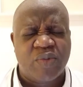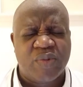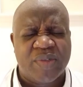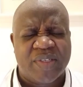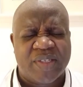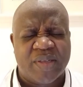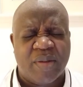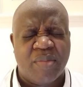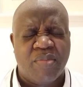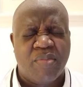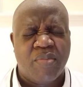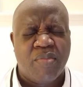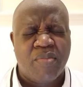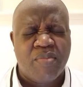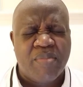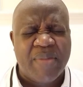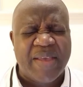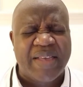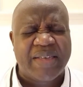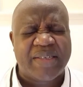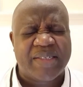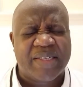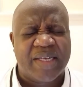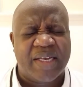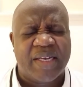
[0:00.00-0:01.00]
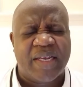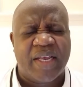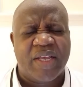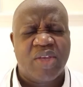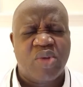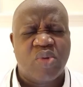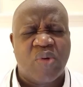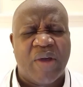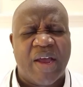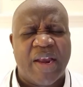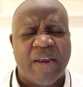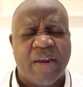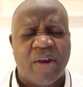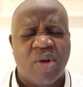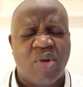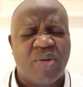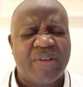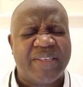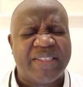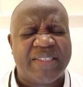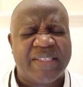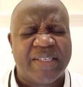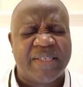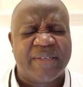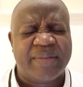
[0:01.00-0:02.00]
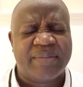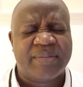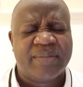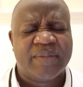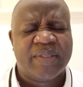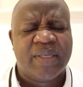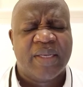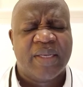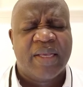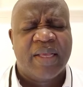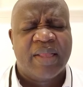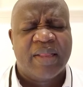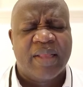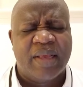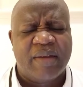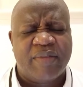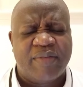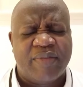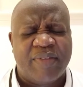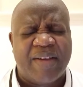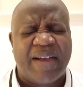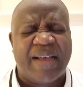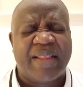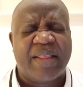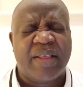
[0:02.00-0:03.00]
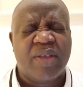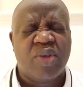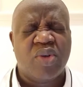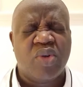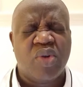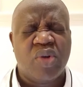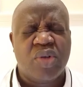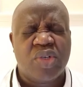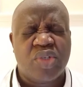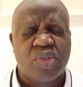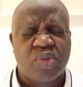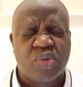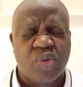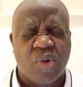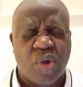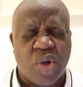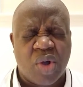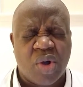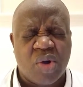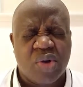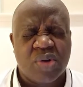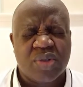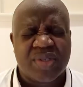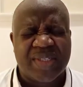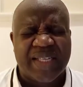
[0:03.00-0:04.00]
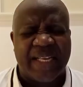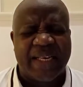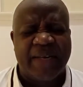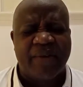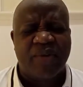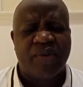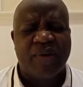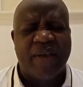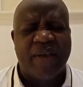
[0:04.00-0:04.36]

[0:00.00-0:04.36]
We submit under your anointing that, Father, you're going to cause a new